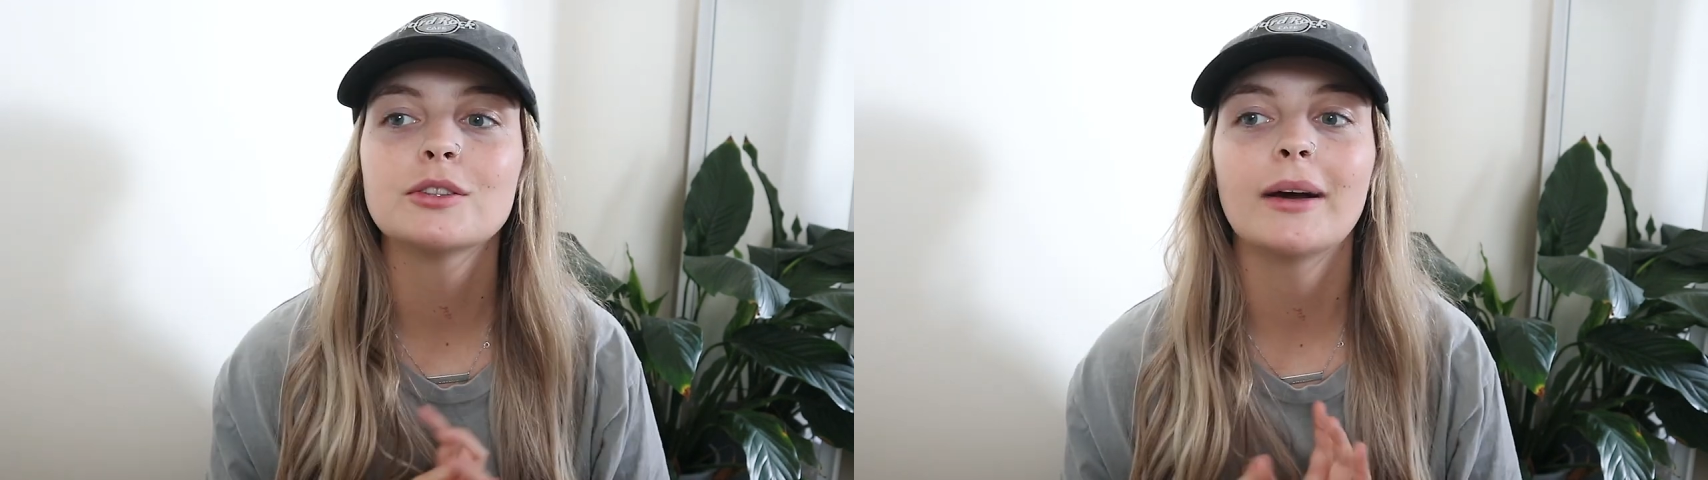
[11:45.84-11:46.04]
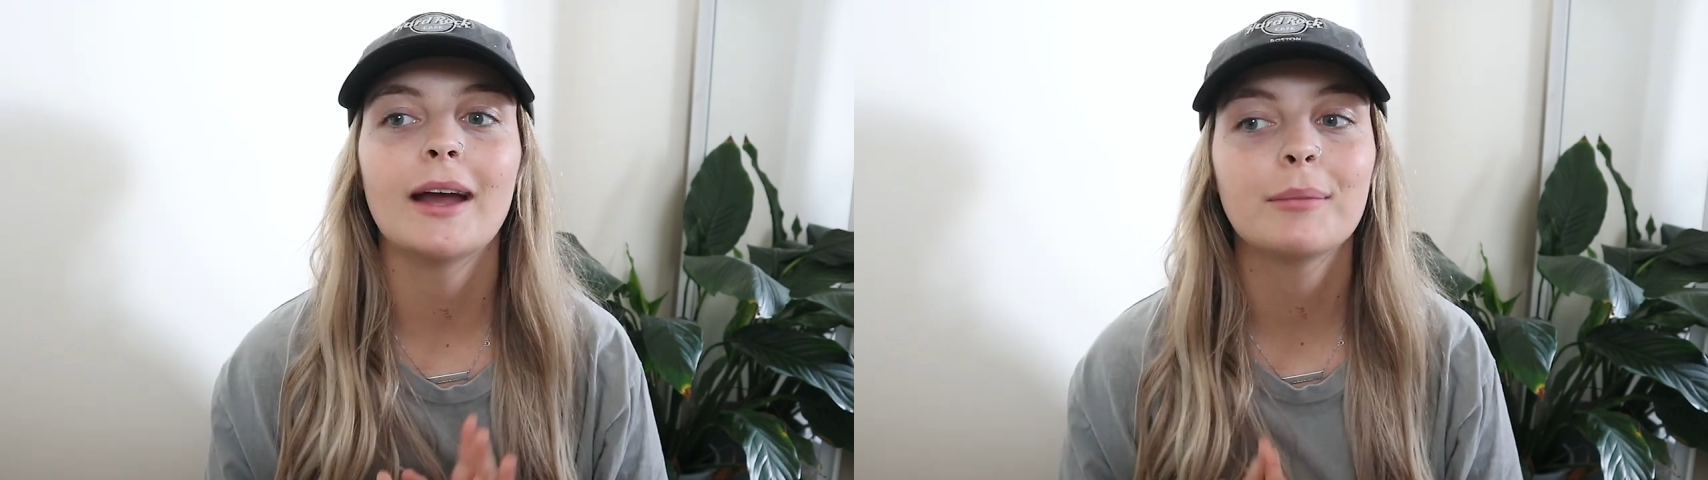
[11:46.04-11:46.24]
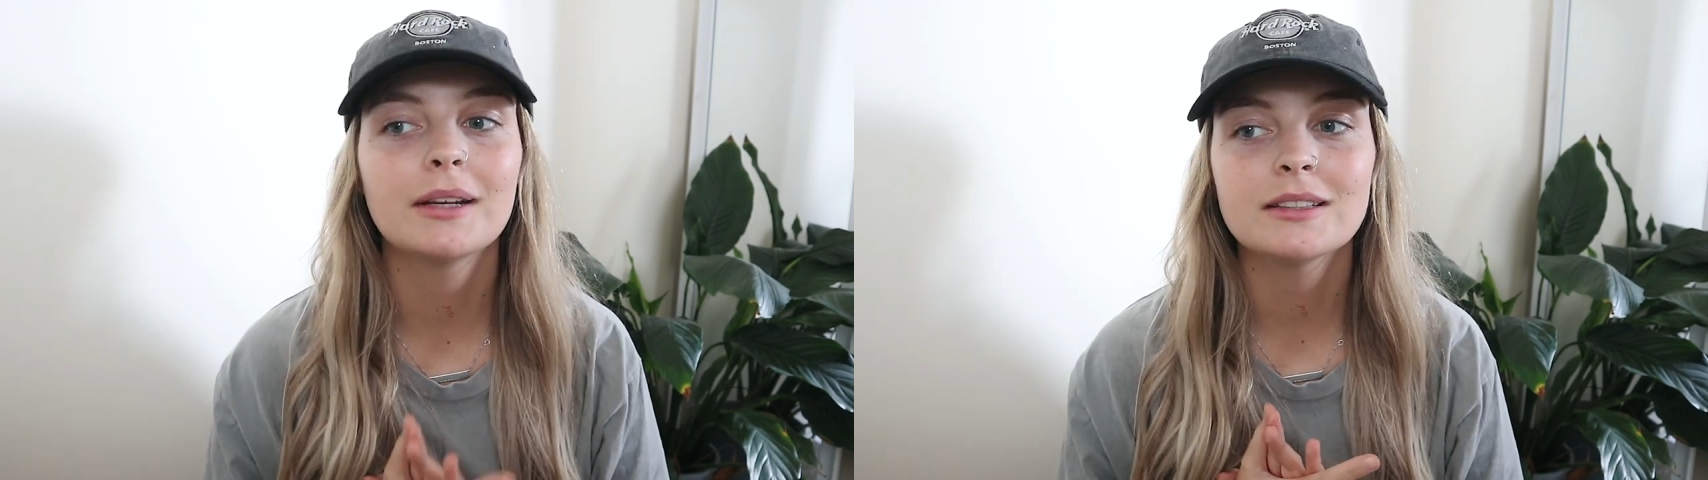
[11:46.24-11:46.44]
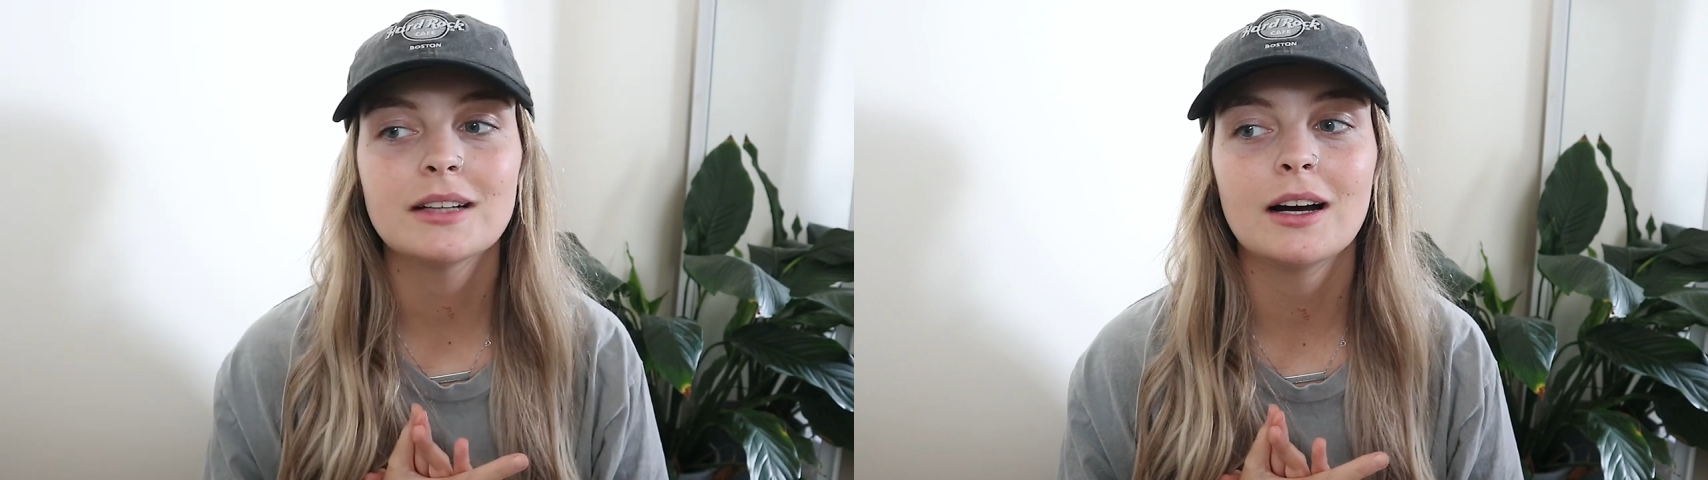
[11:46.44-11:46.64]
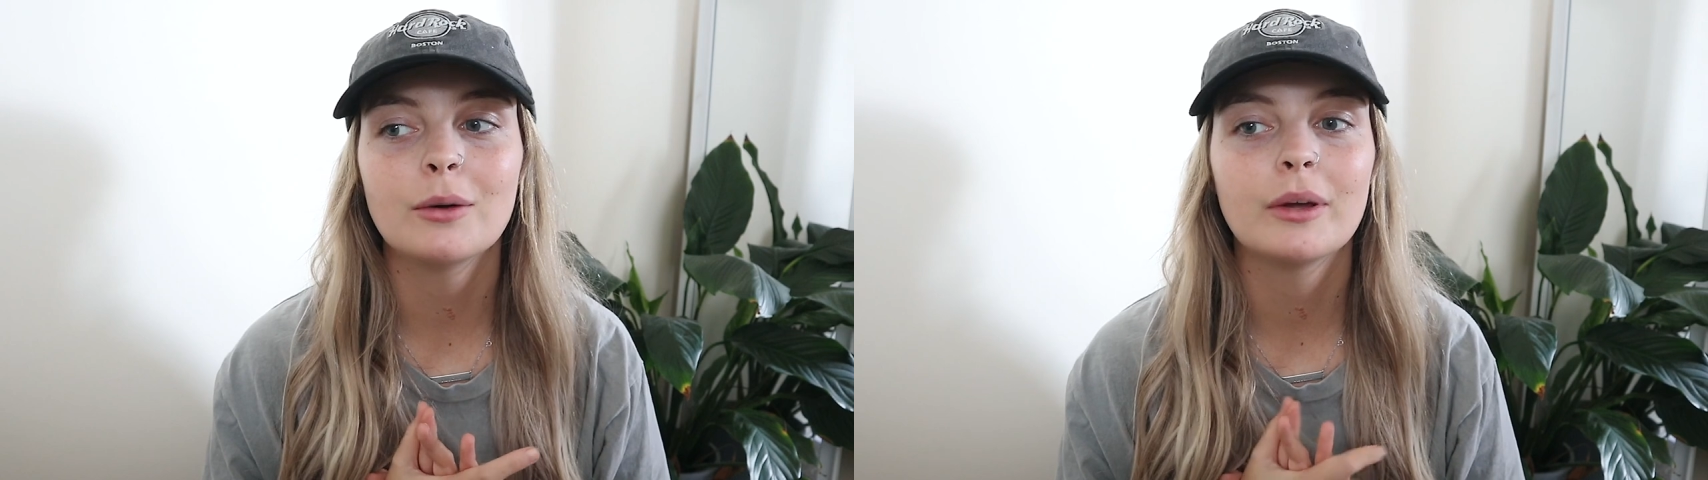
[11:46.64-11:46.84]
So I am gonna
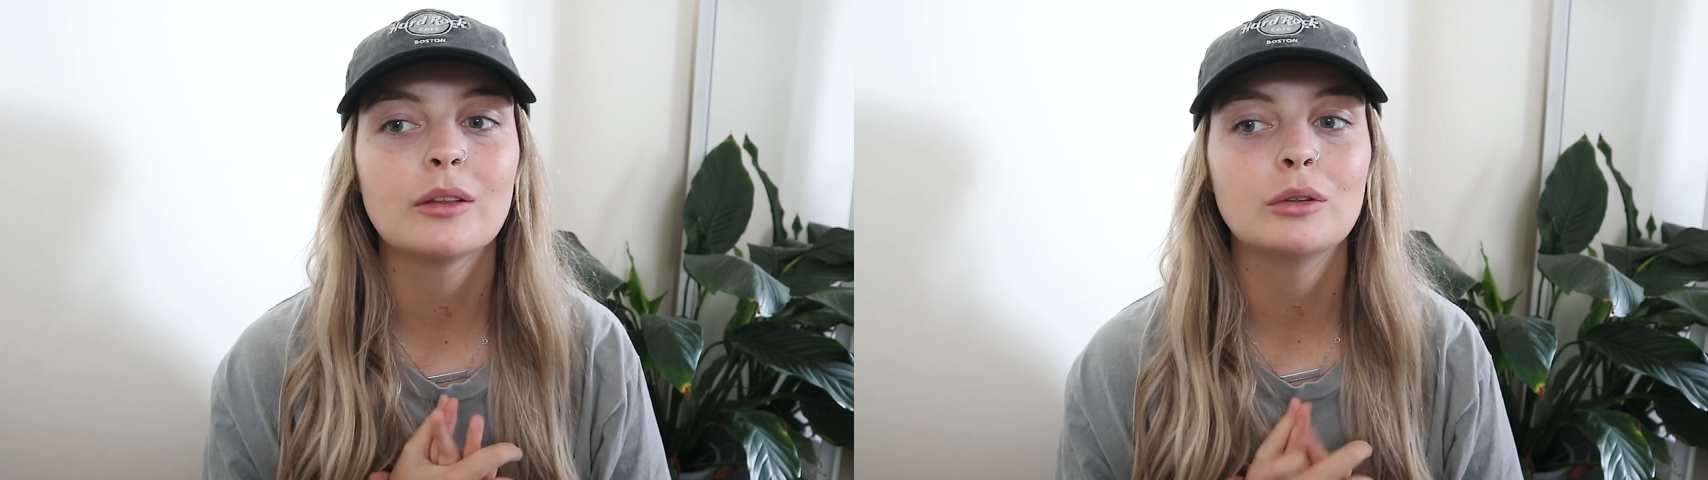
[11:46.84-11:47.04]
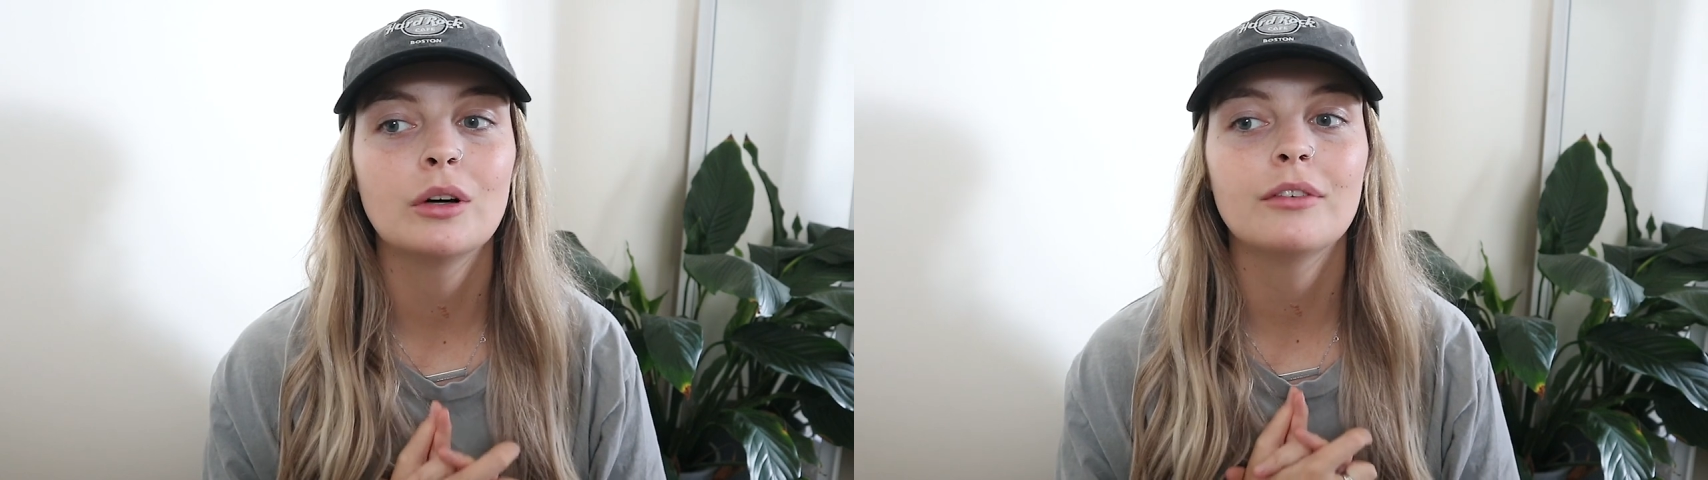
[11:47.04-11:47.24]
start with all